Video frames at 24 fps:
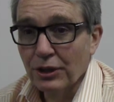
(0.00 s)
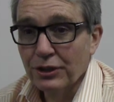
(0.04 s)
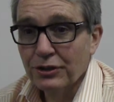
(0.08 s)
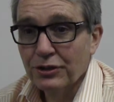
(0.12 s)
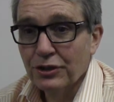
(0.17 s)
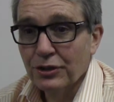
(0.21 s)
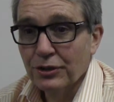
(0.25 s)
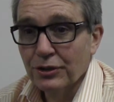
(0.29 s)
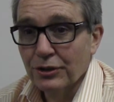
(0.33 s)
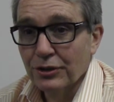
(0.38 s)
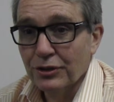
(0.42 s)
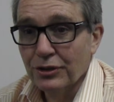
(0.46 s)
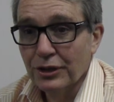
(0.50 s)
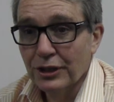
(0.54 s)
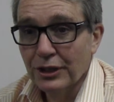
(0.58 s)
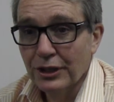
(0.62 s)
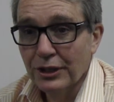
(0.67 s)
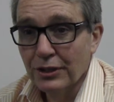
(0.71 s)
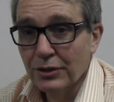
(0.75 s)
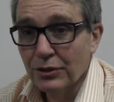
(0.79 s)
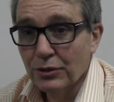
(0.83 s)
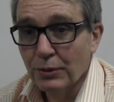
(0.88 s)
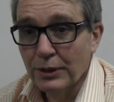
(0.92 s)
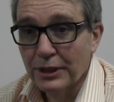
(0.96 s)
Christchurch
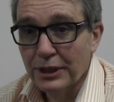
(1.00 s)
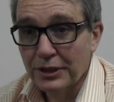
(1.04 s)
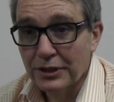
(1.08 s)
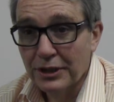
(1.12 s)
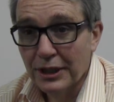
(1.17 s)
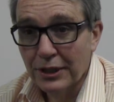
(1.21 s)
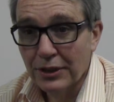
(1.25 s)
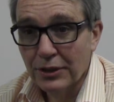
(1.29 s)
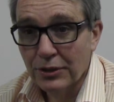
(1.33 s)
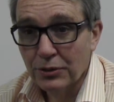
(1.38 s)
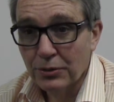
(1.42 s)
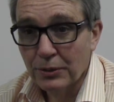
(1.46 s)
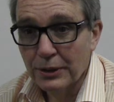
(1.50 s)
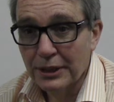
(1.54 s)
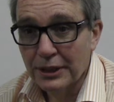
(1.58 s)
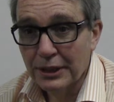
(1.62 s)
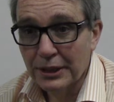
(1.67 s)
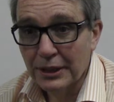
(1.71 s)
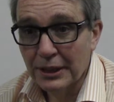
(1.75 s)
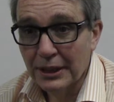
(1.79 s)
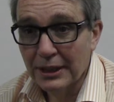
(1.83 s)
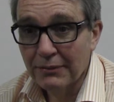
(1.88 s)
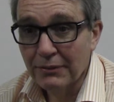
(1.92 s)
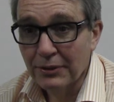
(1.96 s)
in 2010 and
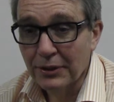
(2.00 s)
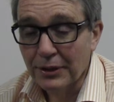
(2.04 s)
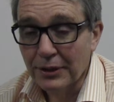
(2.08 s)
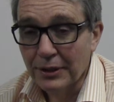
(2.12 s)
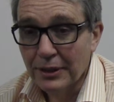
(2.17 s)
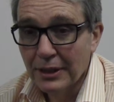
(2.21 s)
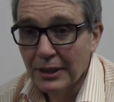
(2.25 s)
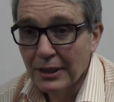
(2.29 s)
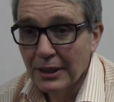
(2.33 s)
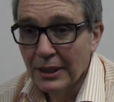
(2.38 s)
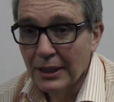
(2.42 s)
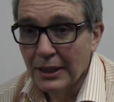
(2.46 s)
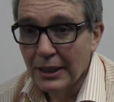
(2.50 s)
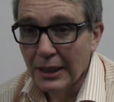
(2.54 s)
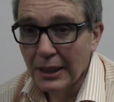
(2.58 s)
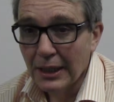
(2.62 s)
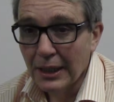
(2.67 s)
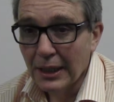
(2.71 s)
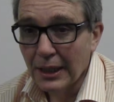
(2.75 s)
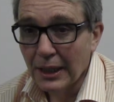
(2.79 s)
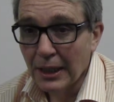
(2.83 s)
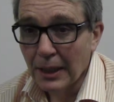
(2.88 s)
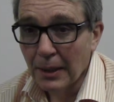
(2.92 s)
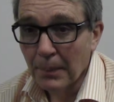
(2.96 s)
2011.
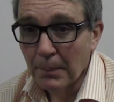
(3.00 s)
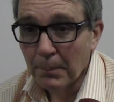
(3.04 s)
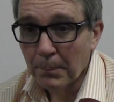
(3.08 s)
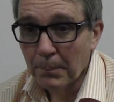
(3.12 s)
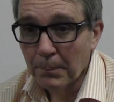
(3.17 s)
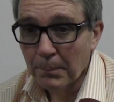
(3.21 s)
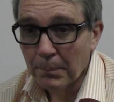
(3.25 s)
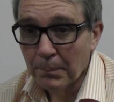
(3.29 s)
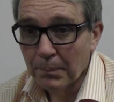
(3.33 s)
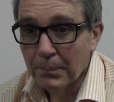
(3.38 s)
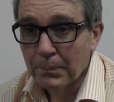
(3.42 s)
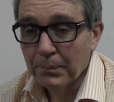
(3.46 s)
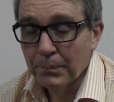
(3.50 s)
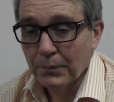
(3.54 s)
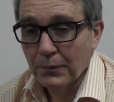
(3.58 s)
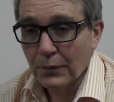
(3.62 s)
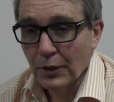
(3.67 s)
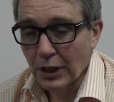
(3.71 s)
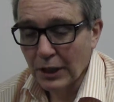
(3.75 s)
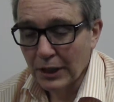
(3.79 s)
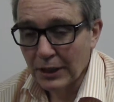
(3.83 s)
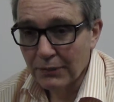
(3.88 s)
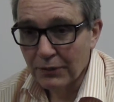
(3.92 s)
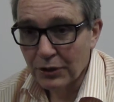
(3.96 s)

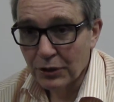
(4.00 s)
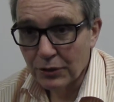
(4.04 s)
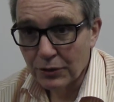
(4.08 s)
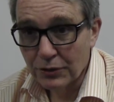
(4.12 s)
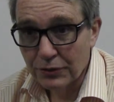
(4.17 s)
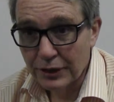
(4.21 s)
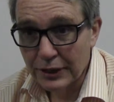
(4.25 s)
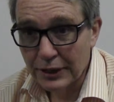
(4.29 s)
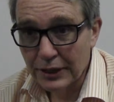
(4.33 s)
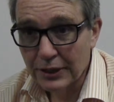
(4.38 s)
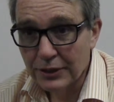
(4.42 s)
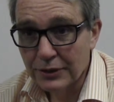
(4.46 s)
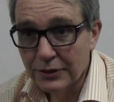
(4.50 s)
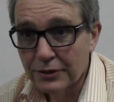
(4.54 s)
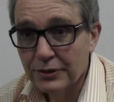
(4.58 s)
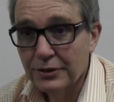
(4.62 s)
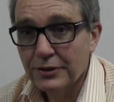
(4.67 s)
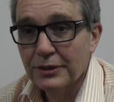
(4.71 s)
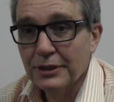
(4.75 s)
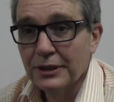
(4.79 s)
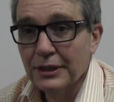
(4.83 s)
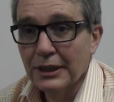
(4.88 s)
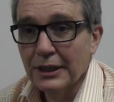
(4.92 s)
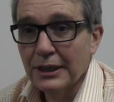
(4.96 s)
I live in New
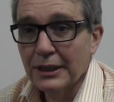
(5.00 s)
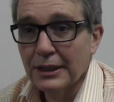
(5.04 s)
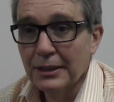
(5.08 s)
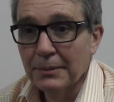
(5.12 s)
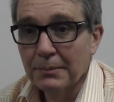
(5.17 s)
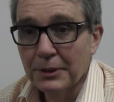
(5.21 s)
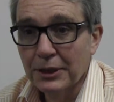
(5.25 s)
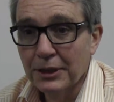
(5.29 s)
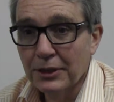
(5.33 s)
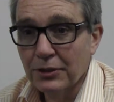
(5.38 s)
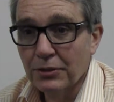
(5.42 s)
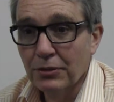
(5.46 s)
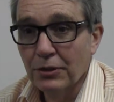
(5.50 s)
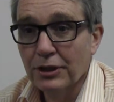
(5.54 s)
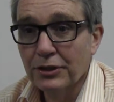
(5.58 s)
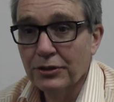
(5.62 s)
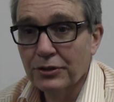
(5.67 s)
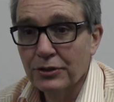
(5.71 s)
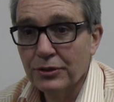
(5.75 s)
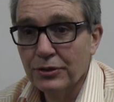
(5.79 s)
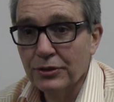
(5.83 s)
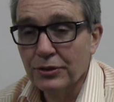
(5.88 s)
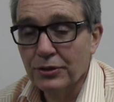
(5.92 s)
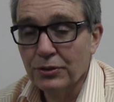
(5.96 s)
Zealand, in
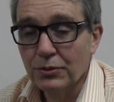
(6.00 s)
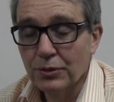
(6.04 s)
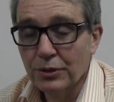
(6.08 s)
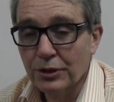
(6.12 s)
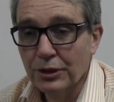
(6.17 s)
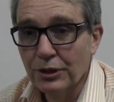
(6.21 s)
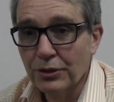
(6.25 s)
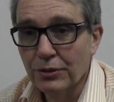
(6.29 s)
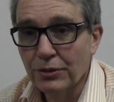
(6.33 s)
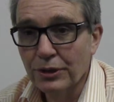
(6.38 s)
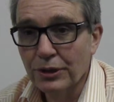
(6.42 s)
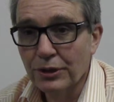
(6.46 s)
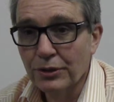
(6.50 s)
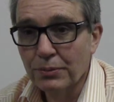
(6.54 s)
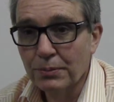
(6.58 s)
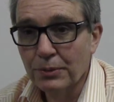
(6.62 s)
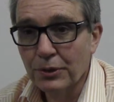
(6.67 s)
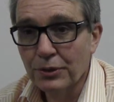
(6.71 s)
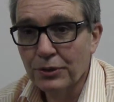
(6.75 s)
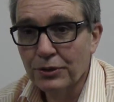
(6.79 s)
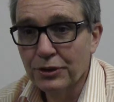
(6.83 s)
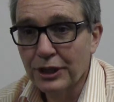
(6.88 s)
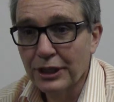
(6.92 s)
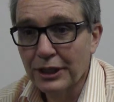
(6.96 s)
Christchurch, working on those
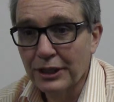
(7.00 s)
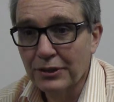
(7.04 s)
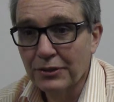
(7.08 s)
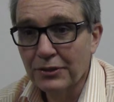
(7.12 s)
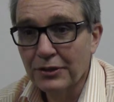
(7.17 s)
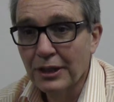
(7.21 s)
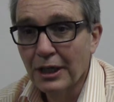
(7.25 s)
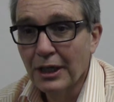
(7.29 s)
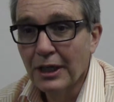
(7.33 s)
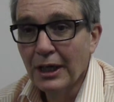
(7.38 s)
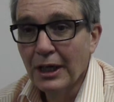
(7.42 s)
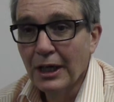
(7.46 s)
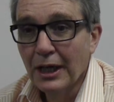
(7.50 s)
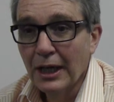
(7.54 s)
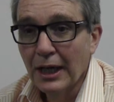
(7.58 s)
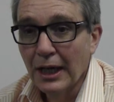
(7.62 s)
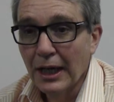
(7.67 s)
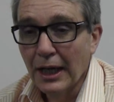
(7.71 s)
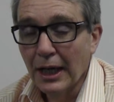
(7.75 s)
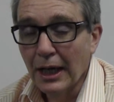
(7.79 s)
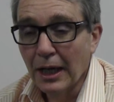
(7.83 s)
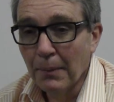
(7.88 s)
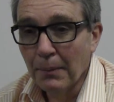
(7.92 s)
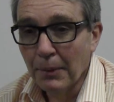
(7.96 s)
projects.
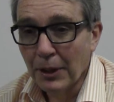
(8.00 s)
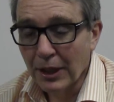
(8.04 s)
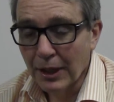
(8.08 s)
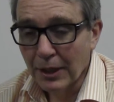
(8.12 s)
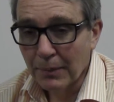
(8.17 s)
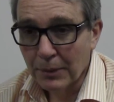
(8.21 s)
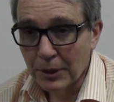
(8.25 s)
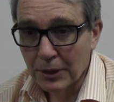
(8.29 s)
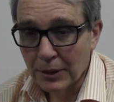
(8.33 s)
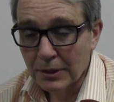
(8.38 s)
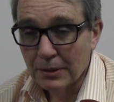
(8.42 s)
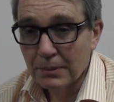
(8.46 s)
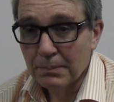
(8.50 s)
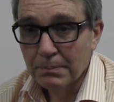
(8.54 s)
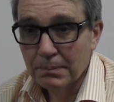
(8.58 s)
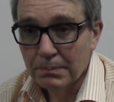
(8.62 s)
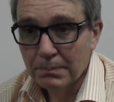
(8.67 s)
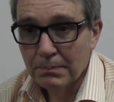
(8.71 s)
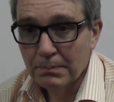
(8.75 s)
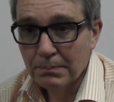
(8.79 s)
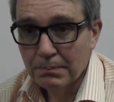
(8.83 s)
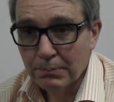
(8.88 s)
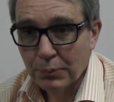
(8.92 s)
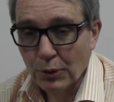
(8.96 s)
I am a
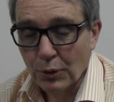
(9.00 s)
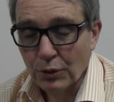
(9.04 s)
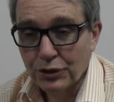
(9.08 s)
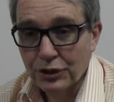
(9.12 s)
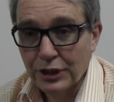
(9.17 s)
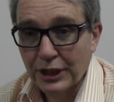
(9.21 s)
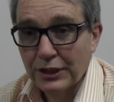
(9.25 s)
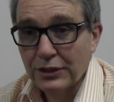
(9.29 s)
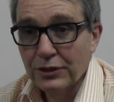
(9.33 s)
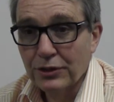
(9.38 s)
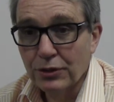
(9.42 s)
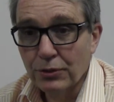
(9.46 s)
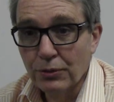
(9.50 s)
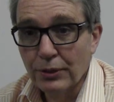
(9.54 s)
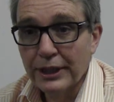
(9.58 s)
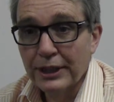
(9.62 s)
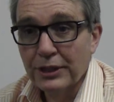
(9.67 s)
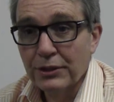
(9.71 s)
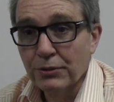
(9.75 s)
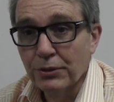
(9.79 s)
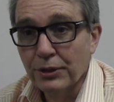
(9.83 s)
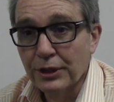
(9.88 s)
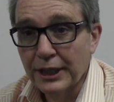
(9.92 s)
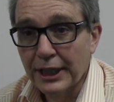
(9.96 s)
project
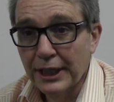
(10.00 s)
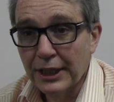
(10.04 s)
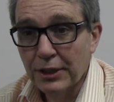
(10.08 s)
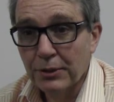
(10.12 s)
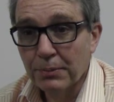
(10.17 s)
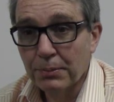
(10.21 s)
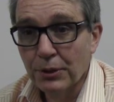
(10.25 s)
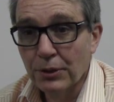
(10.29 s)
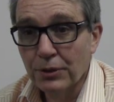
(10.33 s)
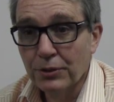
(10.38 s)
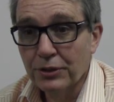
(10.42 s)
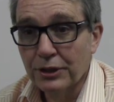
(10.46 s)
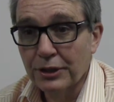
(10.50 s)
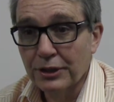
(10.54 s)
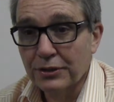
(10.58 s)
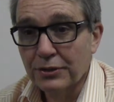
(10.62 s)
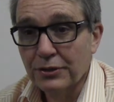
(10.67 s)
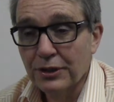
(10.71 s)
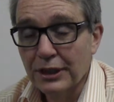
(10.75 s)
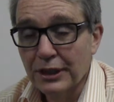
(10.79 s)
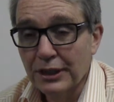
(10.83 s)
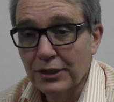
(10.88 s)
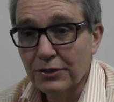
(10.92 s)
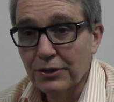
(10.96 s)
director on the anchor
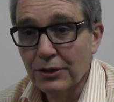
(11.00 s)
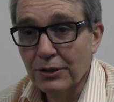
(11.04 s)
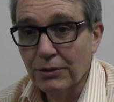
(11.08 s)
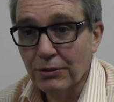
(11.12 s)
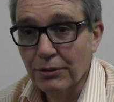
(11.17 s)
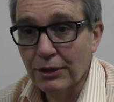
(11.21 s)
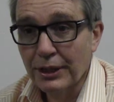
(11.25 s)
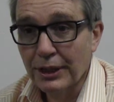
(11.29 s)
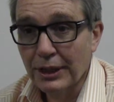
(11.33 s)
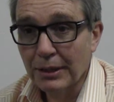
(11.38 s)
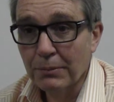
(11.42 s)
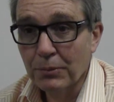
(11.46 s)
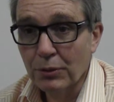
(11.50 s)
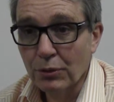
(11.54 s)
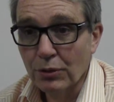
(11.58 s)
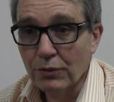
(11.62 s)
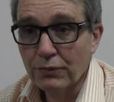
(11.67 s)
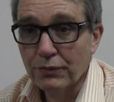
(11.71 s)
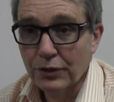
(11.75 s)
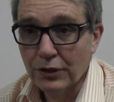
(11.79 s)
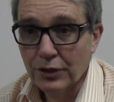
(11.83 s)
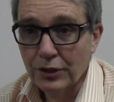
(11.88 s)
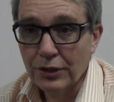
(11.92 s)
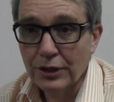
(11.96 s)
projects there, so there are a
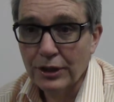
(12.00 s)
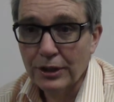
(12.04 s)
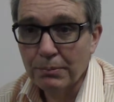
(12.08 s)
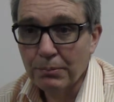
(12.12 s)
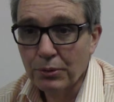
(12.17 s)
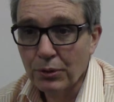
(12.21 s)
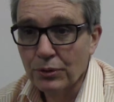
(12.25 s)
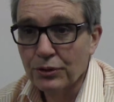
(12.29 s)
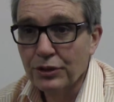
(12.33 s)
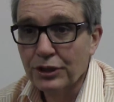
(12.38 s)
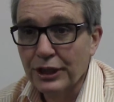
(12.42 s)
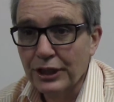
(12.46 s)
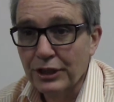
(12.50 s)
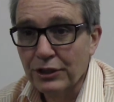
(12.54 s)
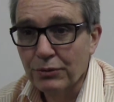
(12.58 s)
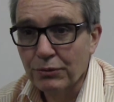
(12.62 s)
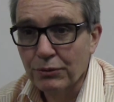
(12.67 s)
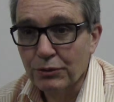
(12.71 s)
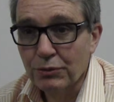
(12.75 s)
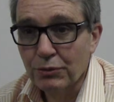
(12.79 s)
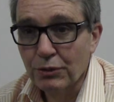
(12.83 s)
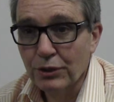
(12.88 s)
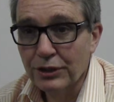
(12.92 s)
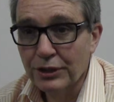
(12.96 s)
number of key
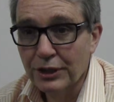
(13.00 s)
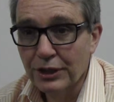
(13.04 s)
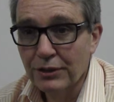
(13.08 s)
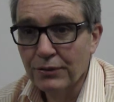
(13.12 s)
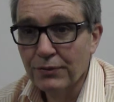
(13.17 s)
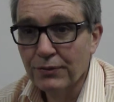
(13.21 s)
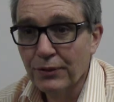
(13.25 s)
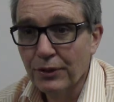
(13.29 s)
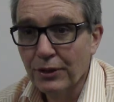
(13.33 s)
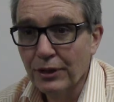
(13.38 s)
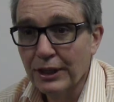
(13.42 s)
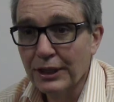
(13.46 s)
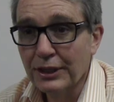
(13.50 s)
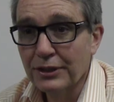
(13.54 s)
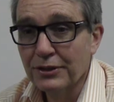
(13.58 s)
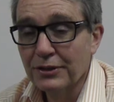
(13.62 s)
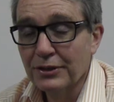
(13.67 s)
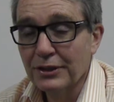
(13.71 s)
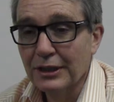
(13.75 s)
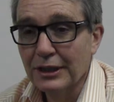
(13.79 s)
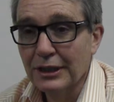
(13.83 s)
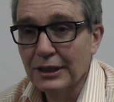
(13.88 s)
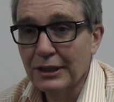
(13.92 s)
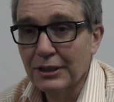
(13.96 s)
projects which were
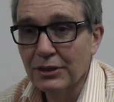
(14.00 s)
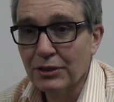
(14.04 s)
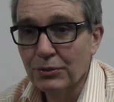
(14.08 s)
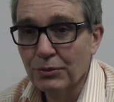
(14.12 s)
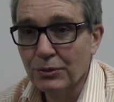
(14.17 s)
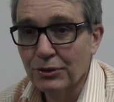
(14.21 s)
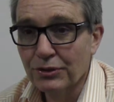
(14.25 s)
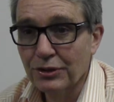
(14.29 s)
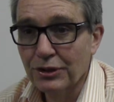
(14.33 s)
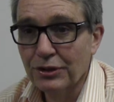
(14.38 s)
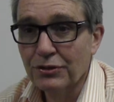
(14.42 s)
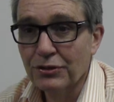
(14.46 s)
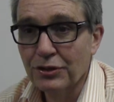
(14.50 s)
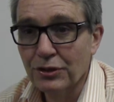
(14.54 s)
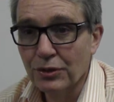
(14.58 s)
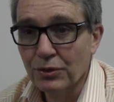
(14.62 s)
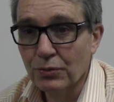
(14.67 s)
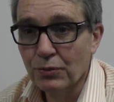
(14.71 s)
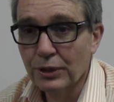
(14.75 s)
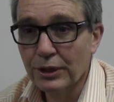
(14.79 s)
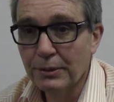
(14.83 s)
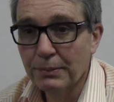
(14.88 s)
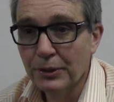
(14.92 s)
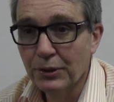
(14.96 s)
identified to assist in
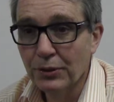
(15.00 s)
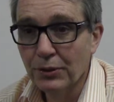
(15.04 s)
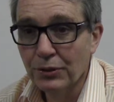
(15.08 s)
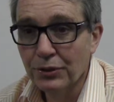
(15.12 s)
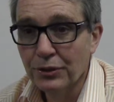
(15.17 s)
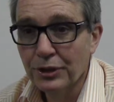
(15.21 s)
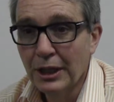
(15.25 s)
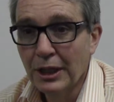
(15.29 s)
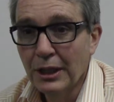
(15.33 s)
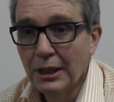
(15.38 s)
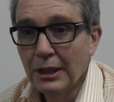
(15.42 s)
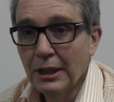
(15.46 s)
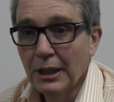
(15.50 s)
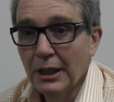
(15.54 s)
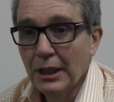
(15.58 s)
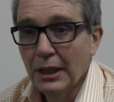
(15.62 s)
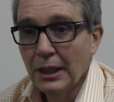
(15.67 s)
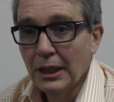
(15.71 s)
the rebuild.